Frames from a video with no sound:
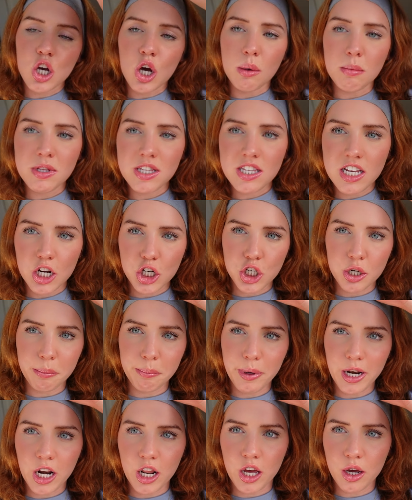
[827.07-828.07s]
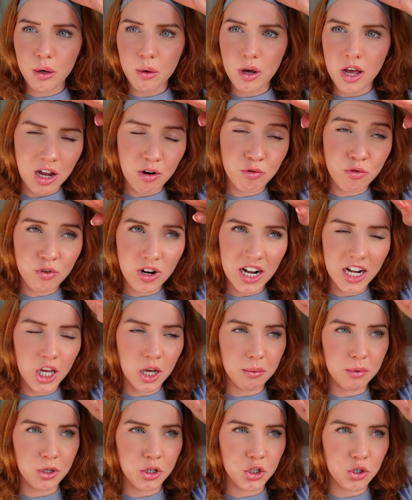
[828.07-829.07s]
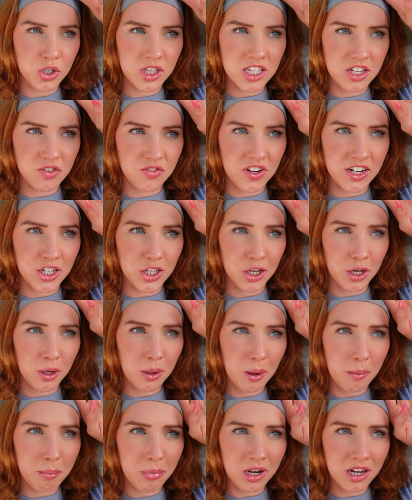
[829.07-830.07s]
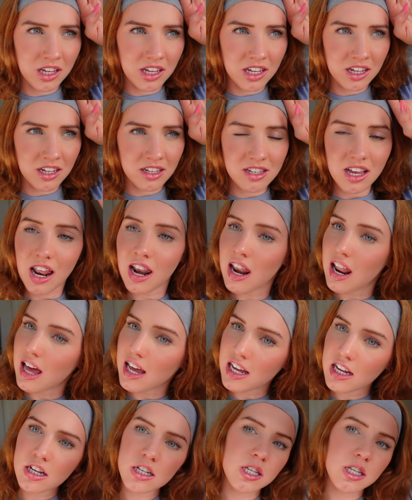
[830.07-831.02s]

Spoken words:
comments section below. I really hope you enjoyed this video. Please like,